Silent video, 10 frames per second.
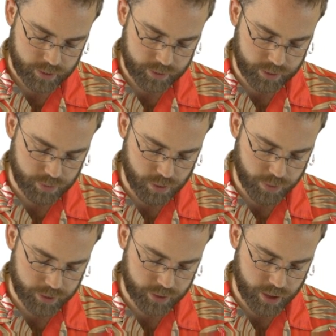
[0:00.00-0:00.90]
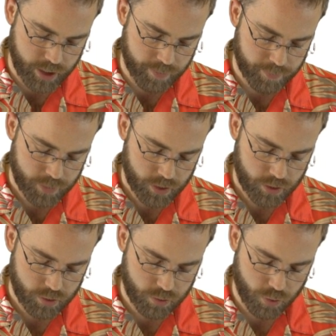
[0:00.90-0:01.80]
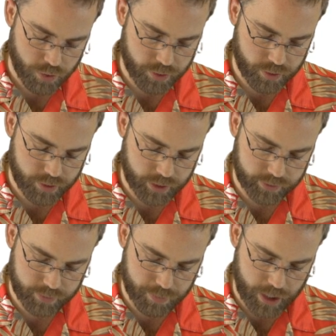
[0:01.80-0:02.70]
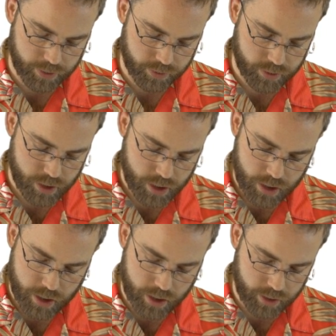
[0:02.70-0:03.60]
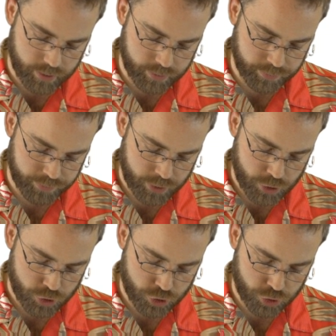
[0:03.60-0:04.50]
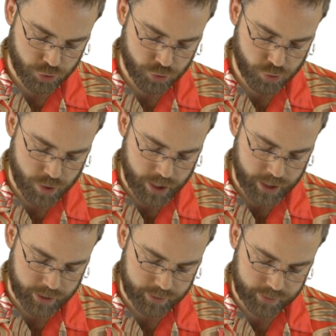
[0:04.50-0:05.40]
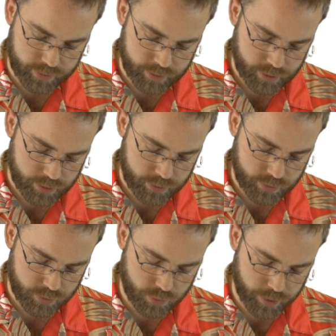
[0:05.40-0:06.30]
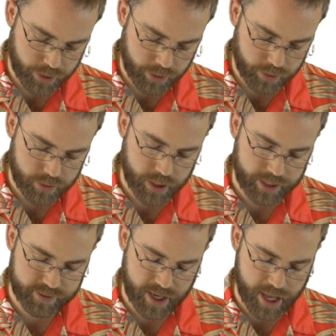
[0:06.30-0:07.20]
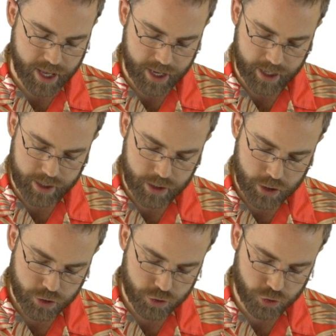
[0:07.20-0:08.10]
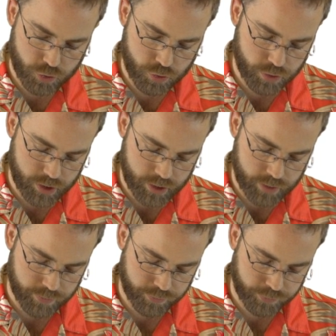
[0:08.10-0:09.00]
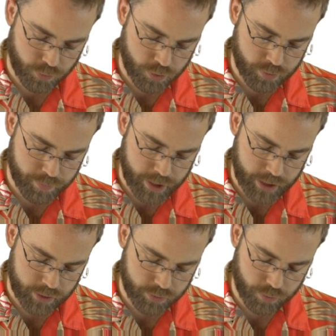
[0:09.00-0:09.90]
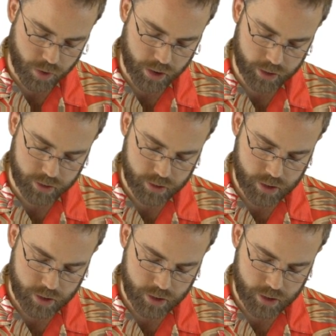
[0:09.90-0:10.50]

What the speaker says: 0 at a time, order doesn't matter, of 2x squared, that's a, to the 4 minus 1